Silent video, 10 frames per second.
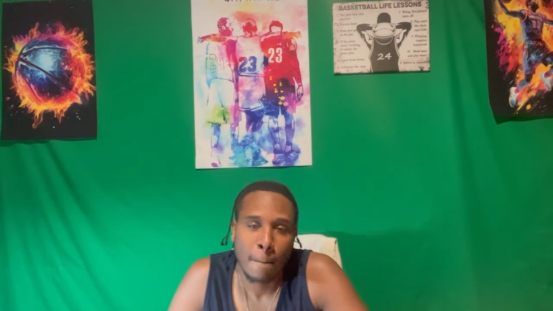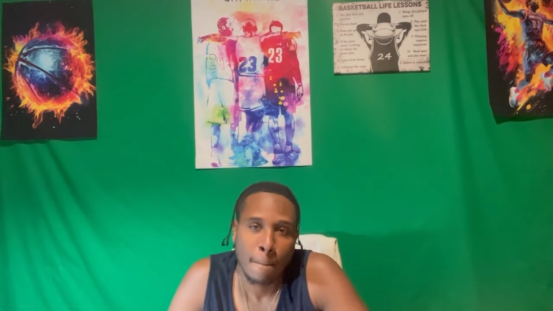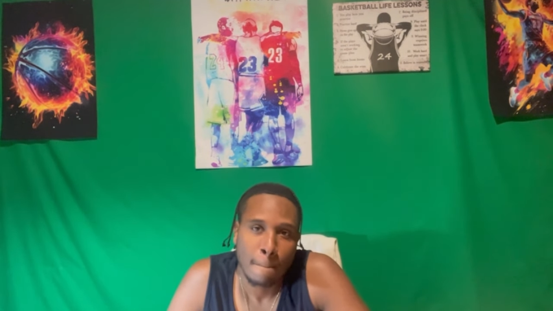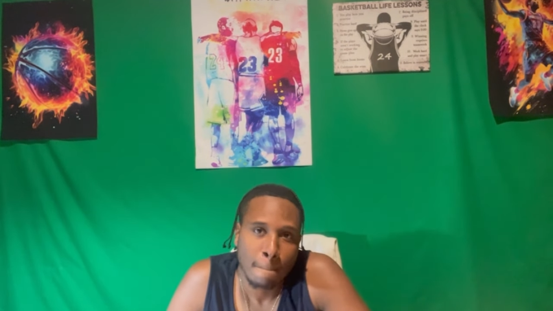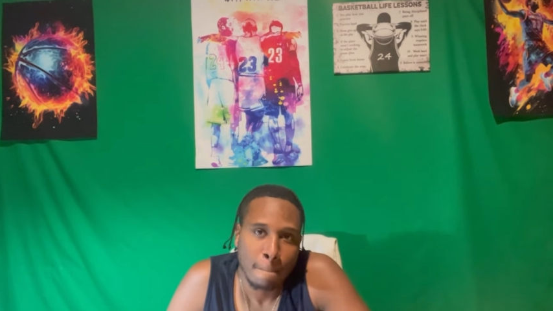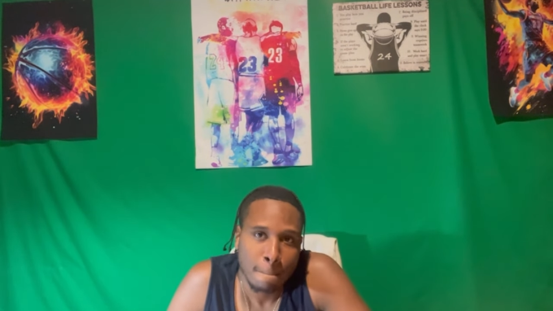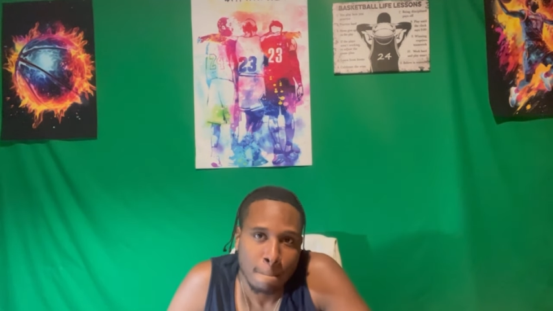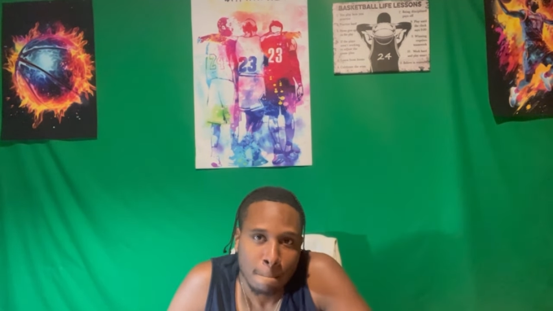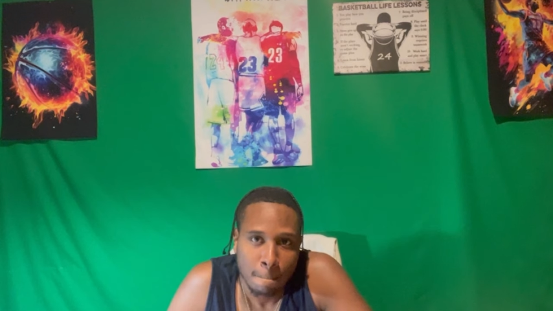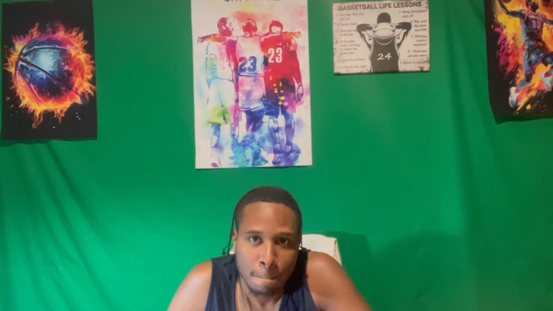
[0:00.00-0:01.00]

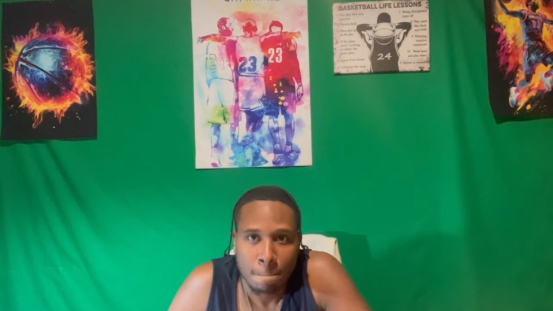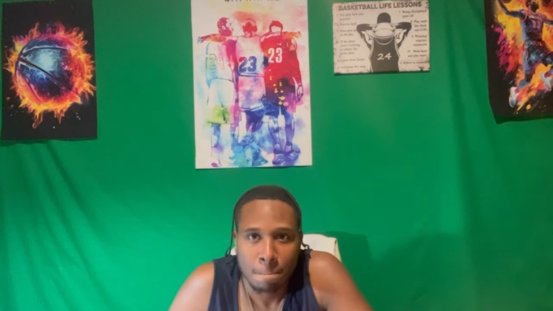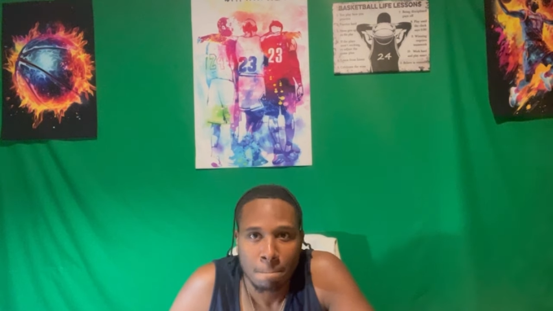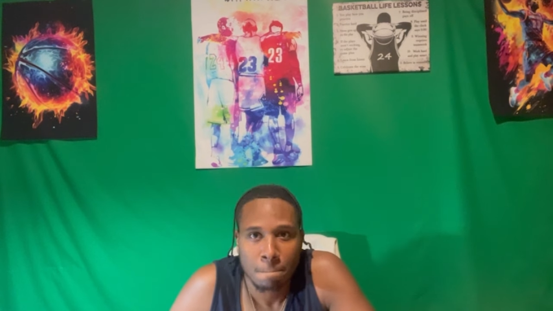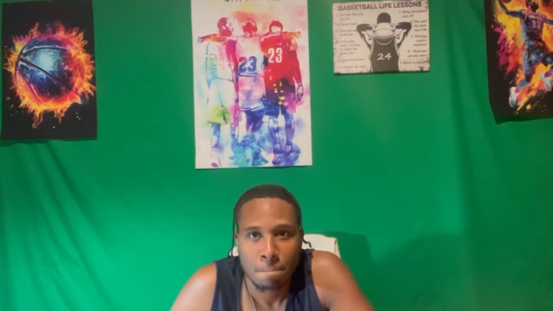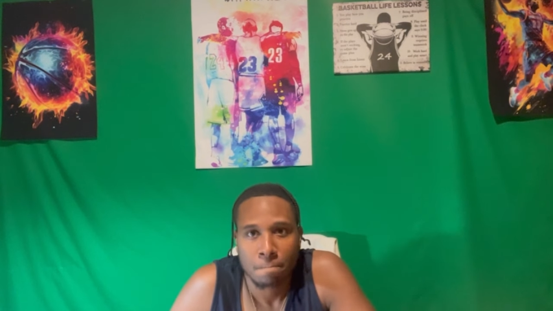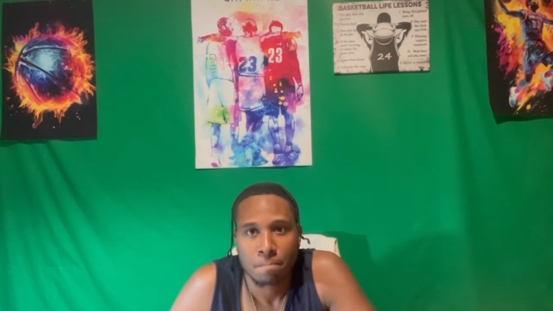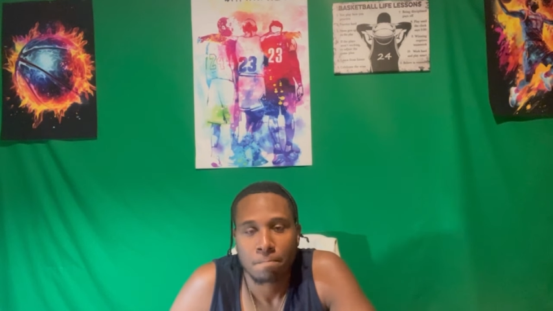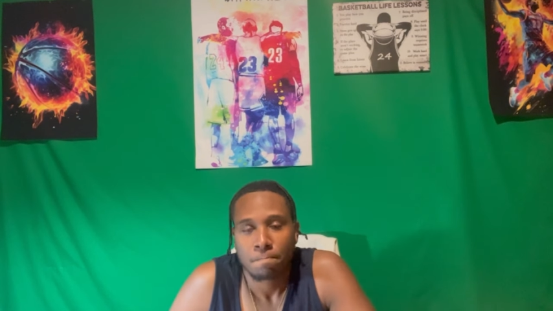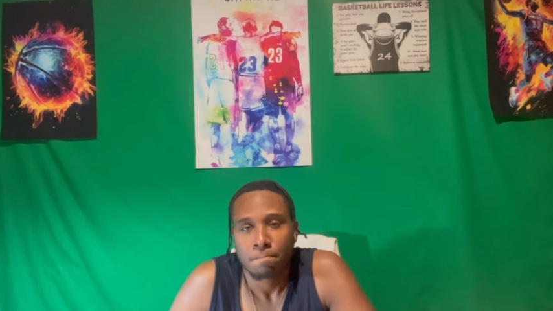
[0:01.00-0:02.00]

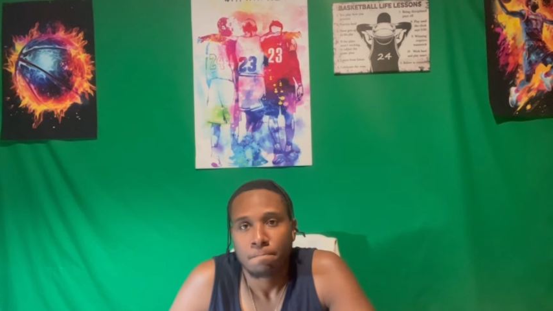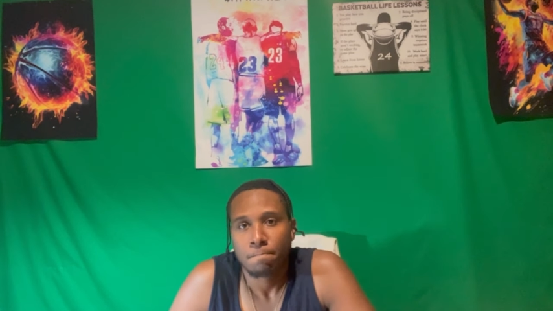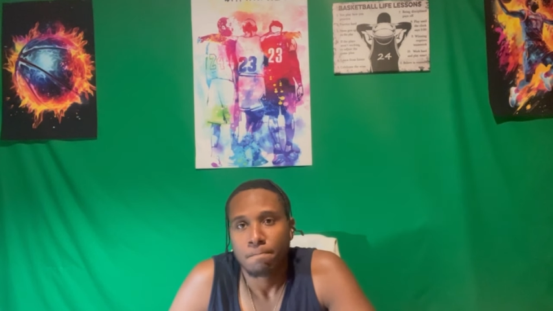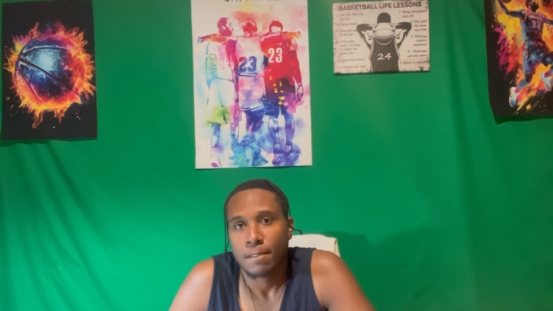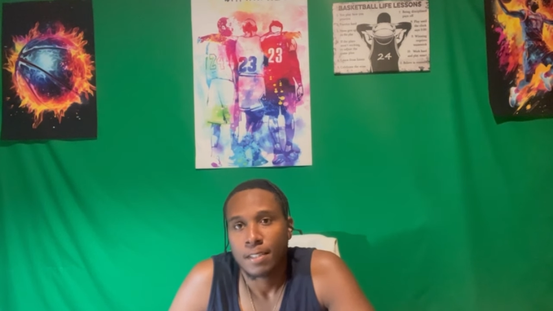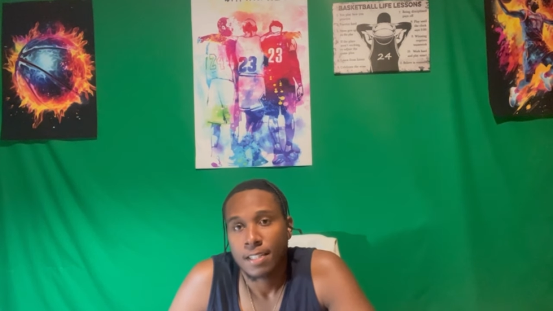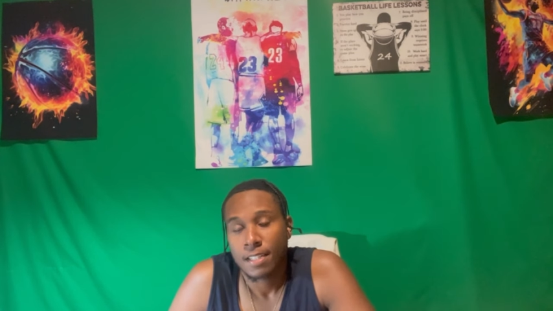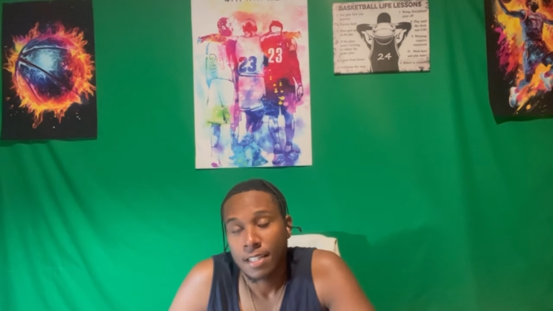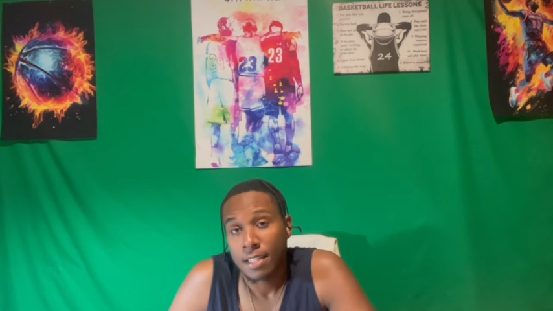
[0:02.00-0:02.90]
Nothing is said.